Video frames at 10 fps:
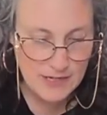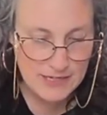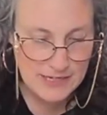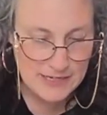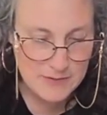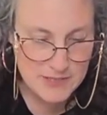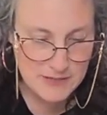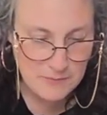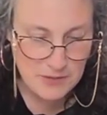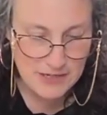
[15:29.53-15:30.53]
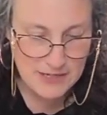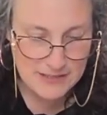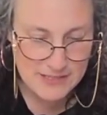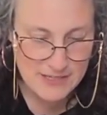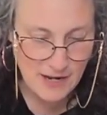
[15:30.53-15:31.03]
And again, I'm just going to put it
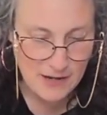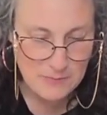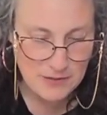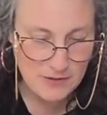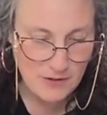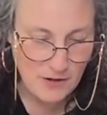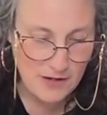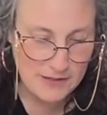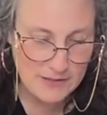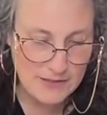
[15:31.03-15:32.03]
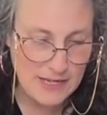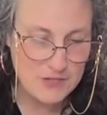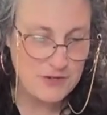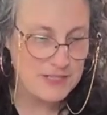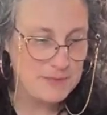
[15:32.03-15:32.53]
at the top on
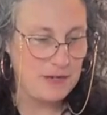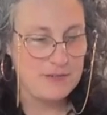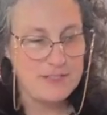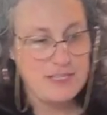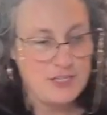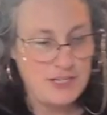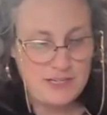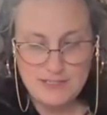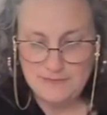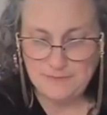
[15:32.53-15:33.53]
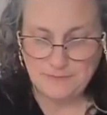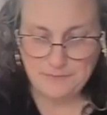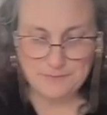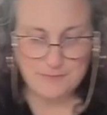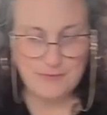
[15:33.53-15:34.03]
that transparency sheet.
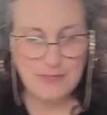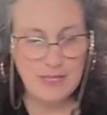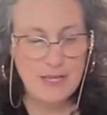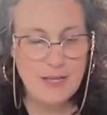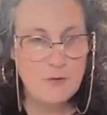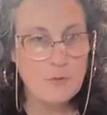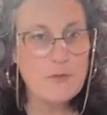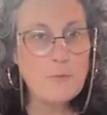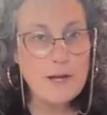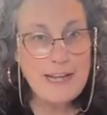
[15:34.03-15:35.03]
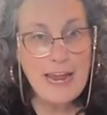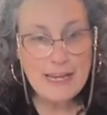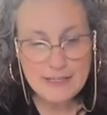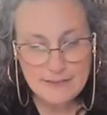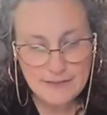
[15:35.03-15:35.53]
With one
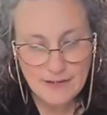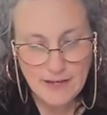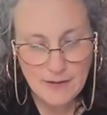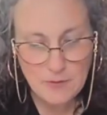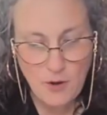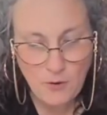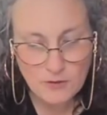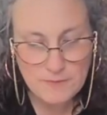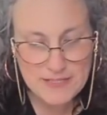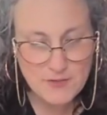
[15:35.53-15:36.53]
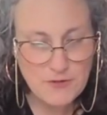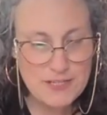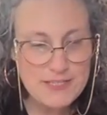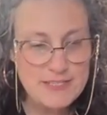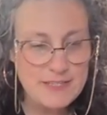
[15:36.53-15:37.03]
hand, I'm going to hold my
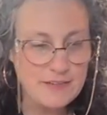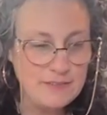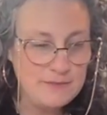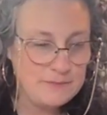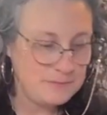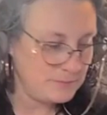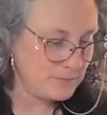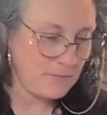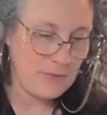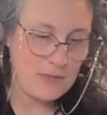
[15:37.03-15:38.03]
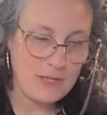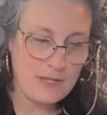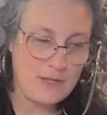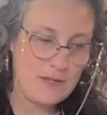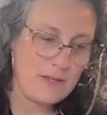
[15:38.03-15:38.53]
screen still.
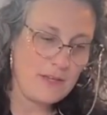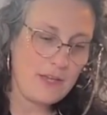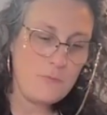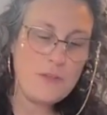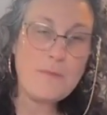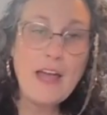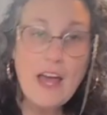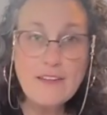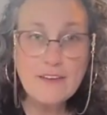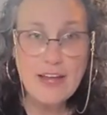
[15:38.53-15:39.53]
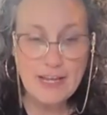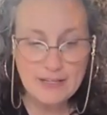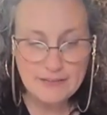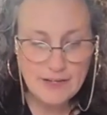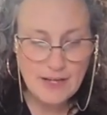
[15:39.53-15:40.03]
And with my other
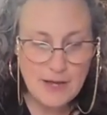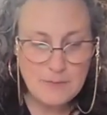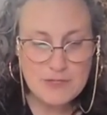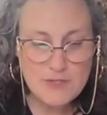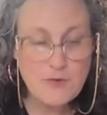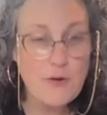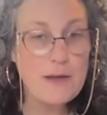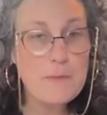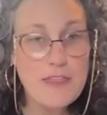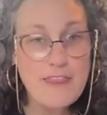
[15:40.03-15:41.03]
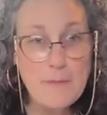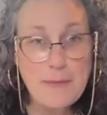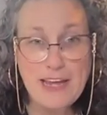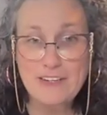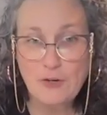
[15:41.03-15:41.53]
hand, I'm going to scrape
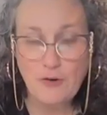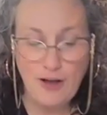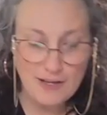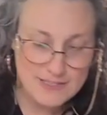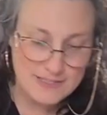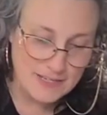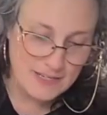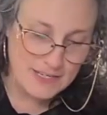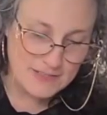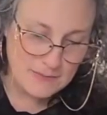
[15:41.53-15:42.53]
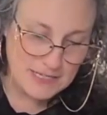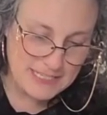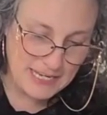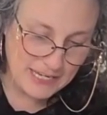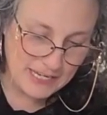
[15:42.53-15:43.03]
that paint across. So I'm
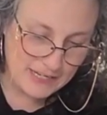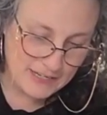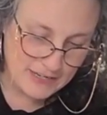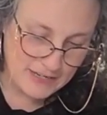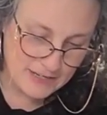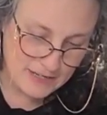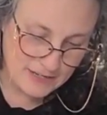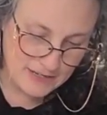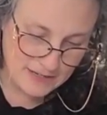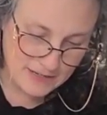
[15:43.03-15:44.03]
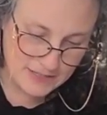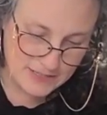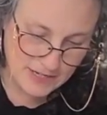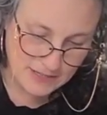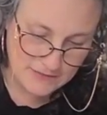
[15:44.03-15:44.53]
going to take it and
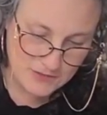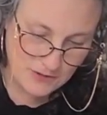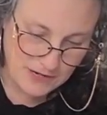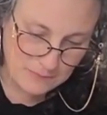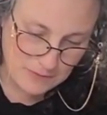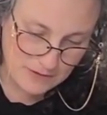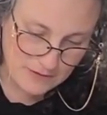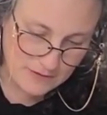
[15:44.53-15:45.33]
just kind of scrape.